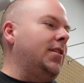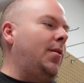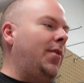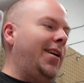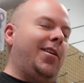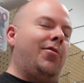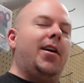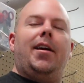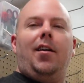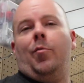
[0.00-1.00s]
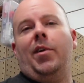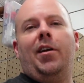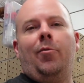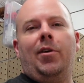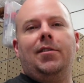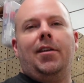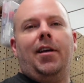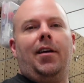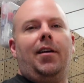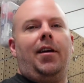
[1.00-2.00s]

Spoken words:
And I'm like, great, I'll be here Wednesday.